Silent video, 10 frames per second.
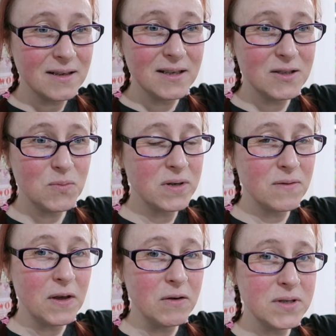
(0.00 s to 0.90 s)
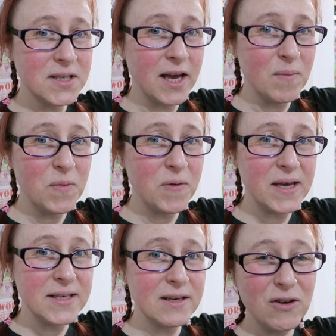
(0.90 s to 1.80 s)
it's one of those scam
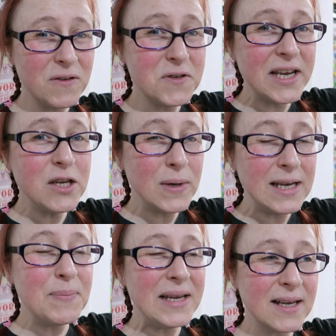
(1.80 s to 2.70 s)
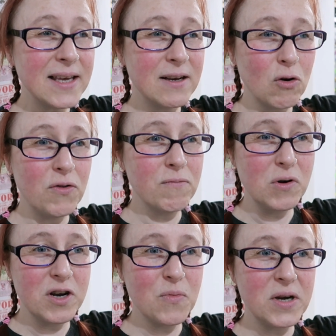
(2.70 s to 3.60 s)
things. It could have genuinely been a kid got the
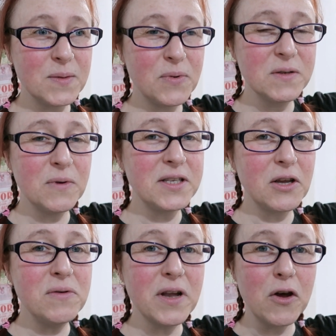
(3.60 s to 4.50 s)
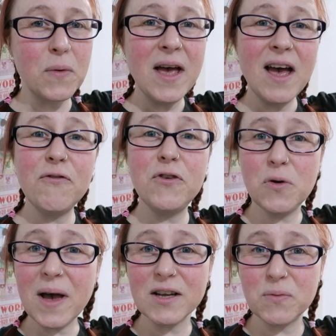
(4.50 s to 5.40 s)
wrong number, I suppose, but I don't know. Have
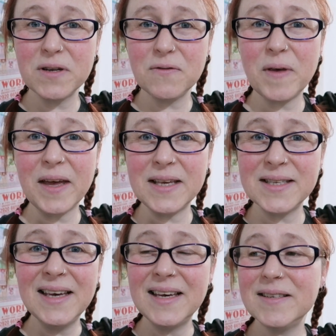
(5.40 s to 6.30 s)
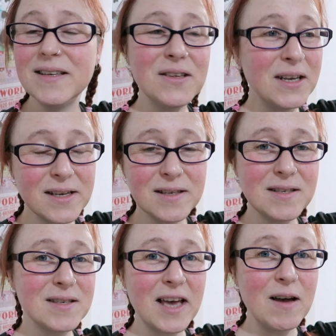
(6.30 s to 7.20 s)
you had one of these? Is it the
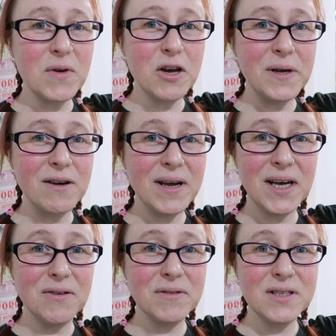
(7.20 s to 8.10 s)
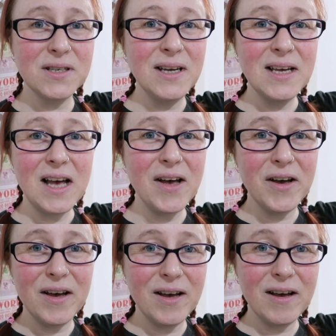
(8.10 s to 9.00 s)
latest scam going round?
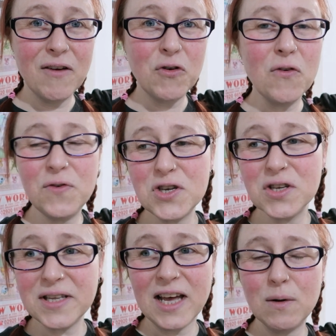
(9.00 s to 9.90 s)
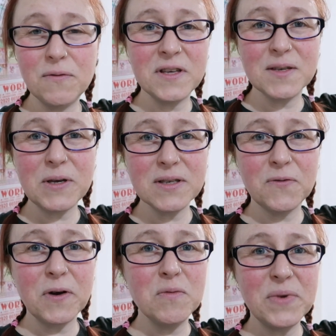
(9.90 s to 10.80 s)
Uh, I've got visions now of Isabel's
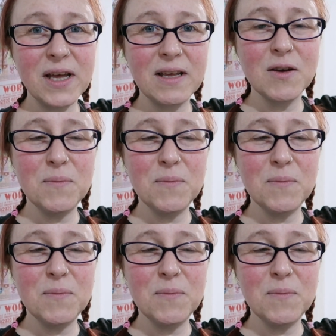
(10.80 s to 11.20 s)
phone being